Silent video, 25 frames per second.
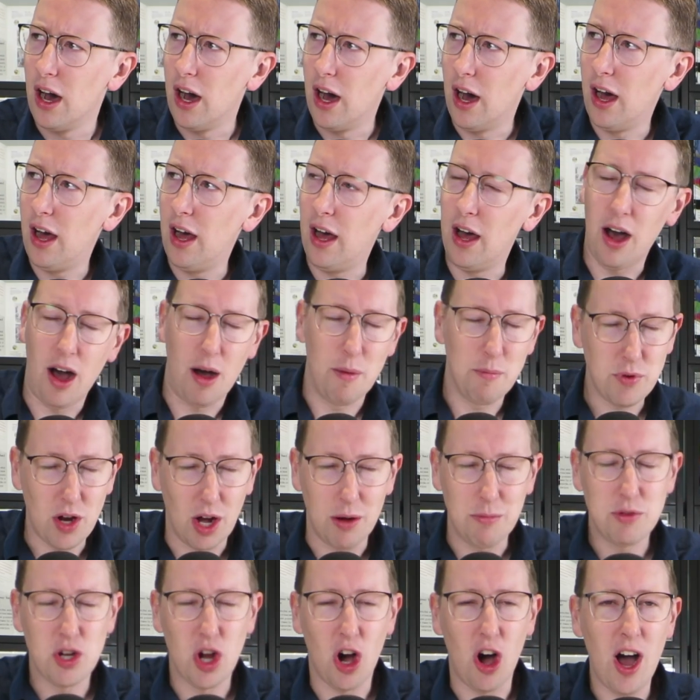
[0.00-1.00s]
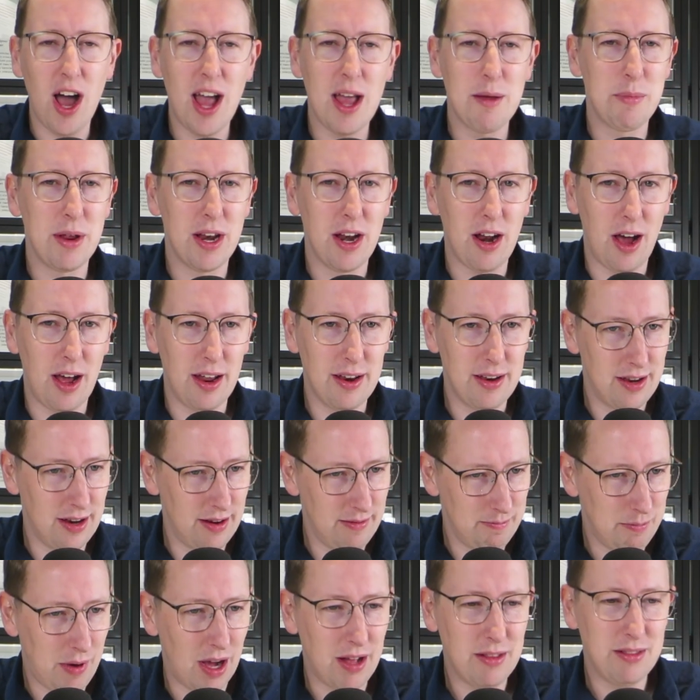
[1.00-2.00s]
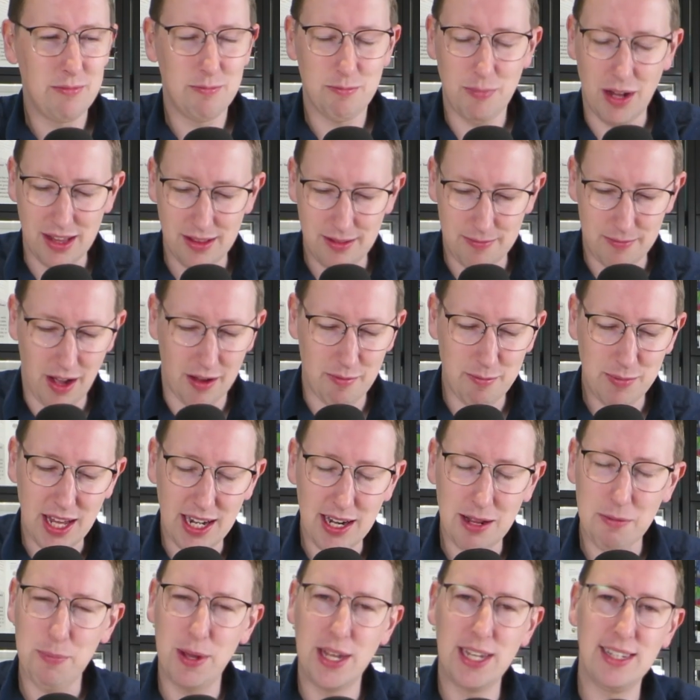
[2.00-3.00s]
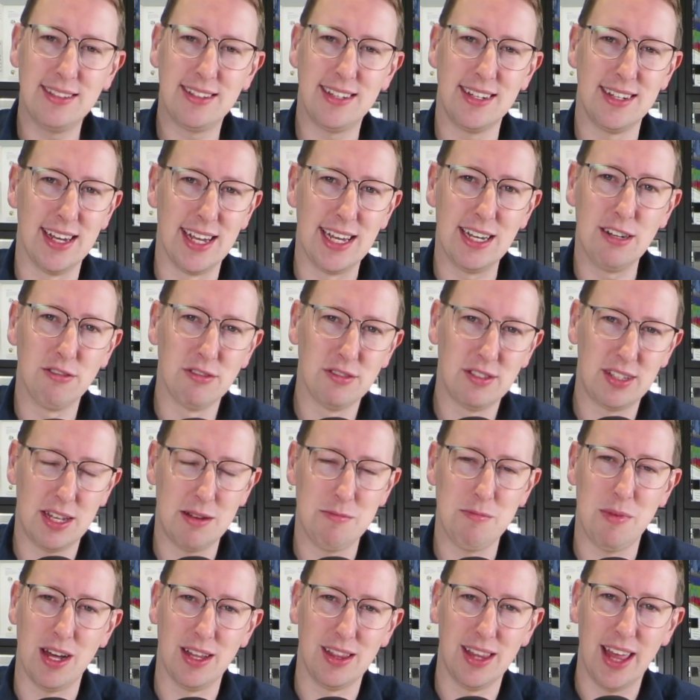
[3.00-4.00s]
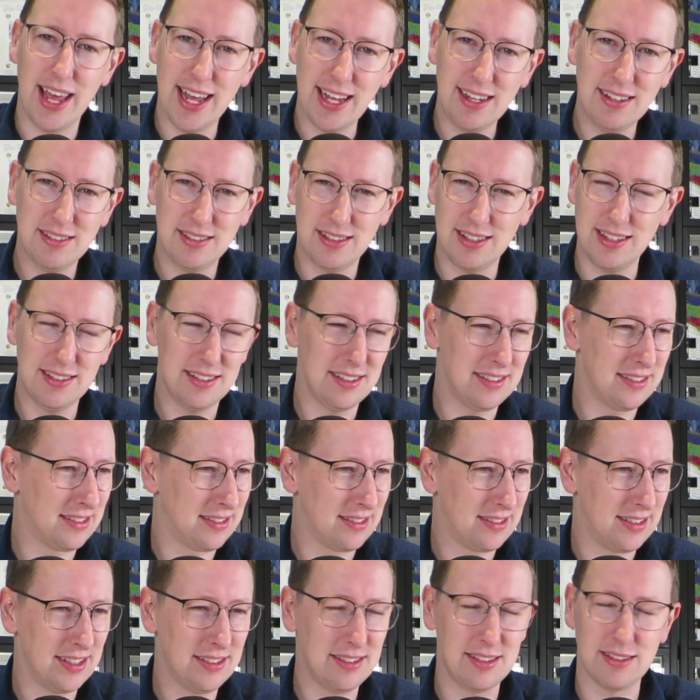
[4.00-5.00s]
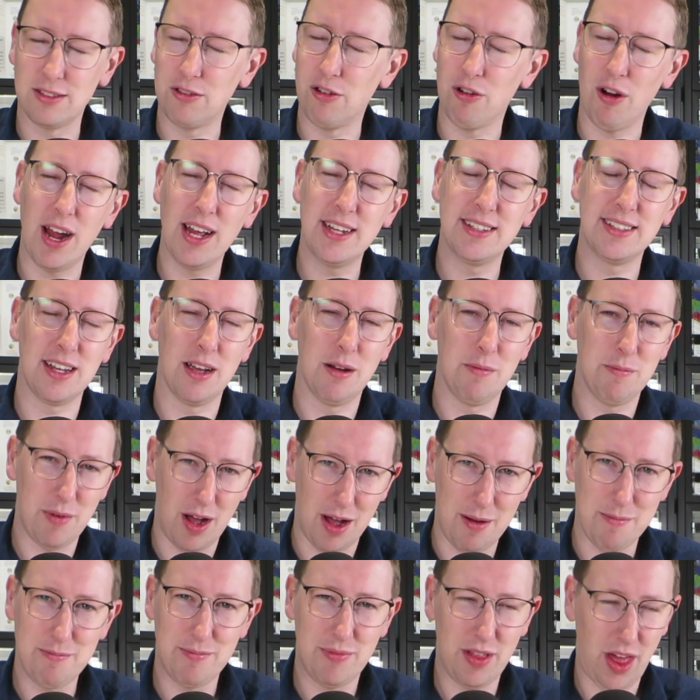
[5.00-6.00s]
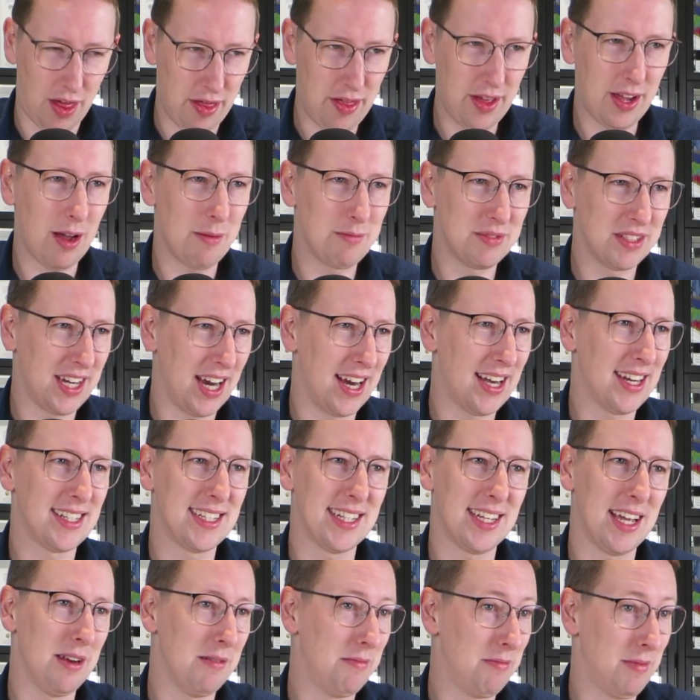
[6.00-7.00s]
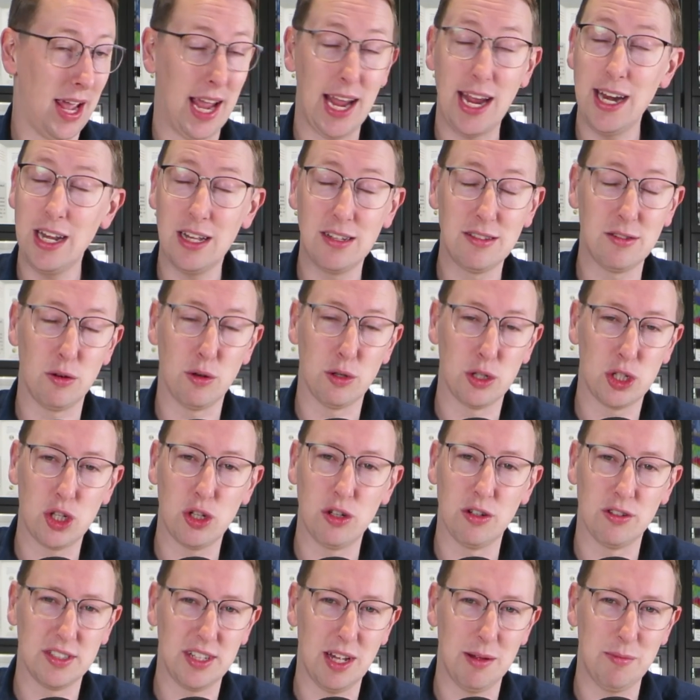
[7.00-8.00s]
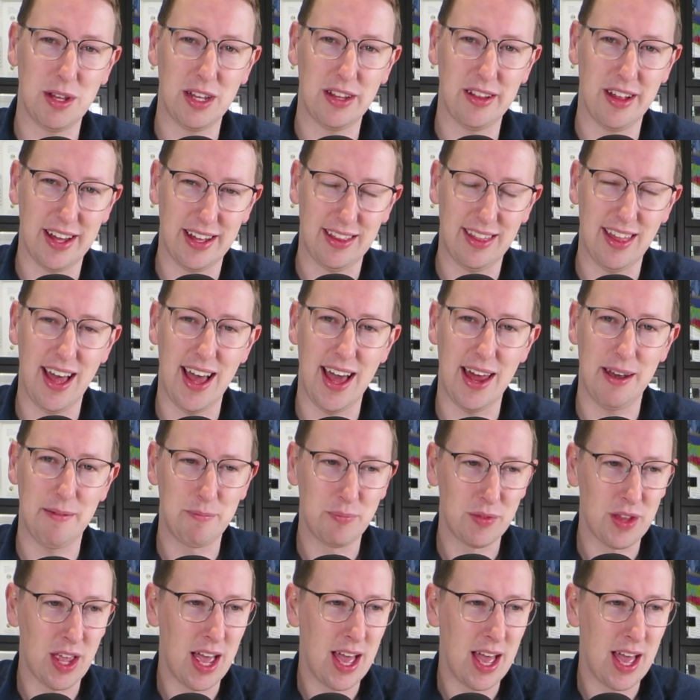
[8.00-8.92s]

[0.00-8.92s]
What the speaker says: I'm tired, but I'm getting pins and needles in my legs. This is crazy. I think I'm starting to get heat exhaustion or something like that.